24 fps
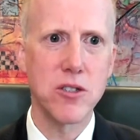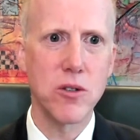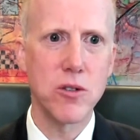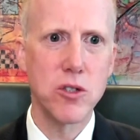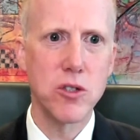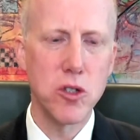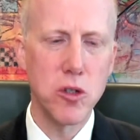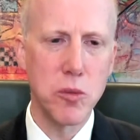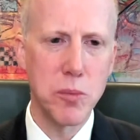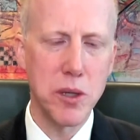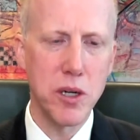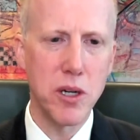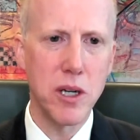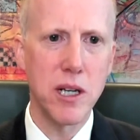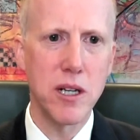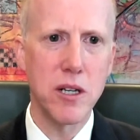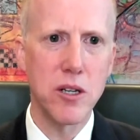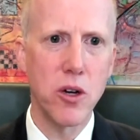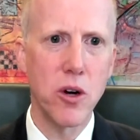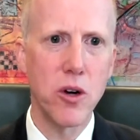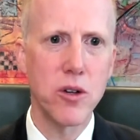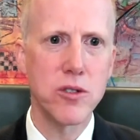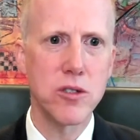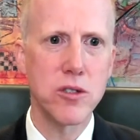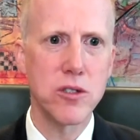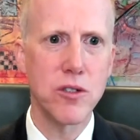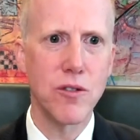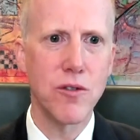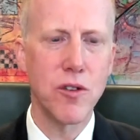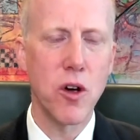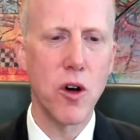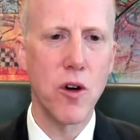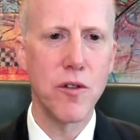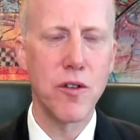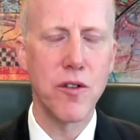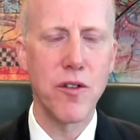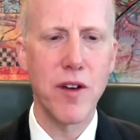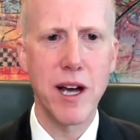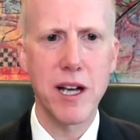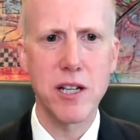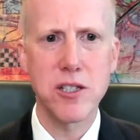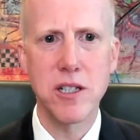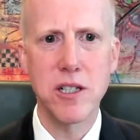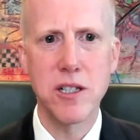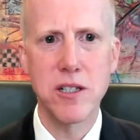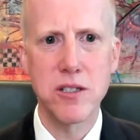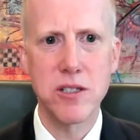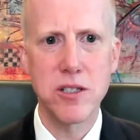So, 2 billion doses of COVID
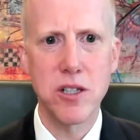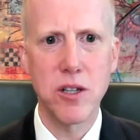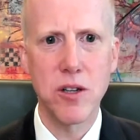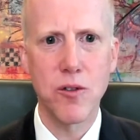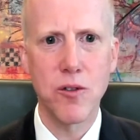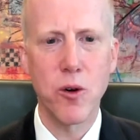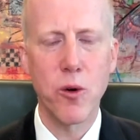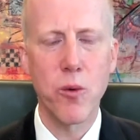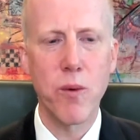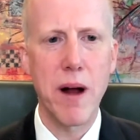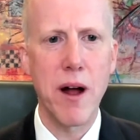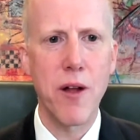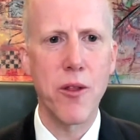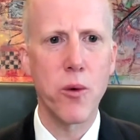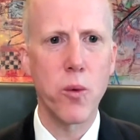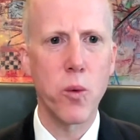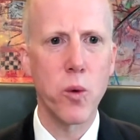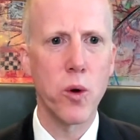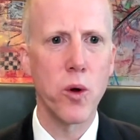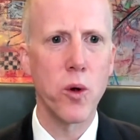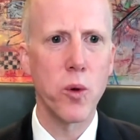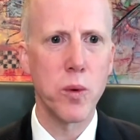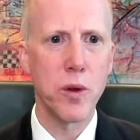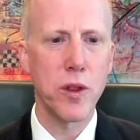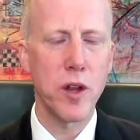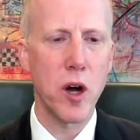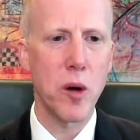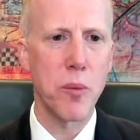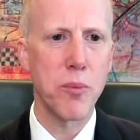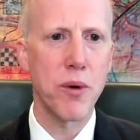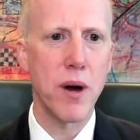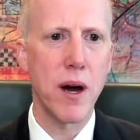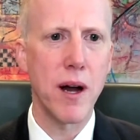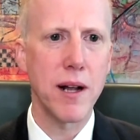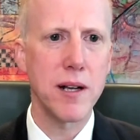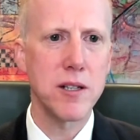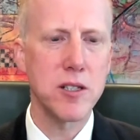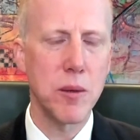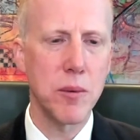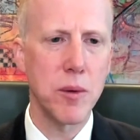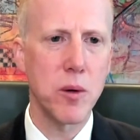vaccines delivered around the world with our products,